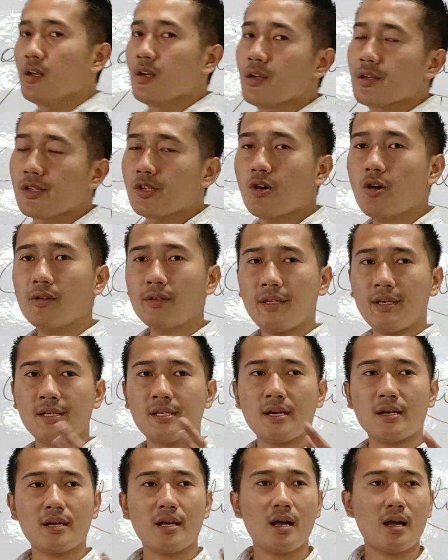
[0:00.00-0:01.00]
So these
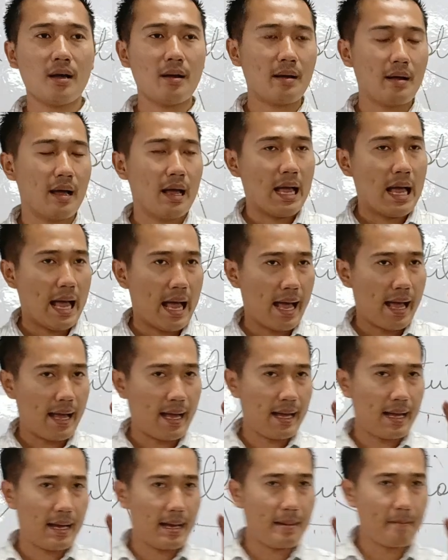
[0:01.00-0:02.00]
are the
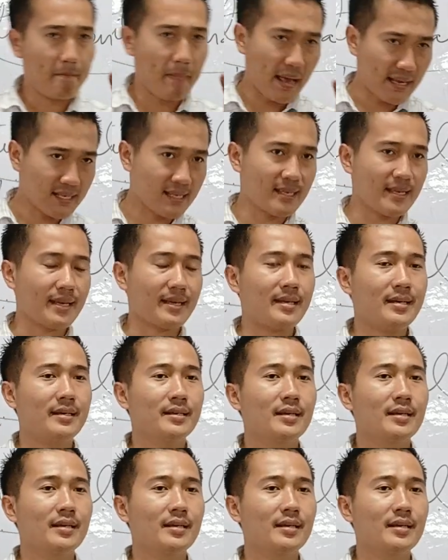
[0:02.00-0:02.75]
basic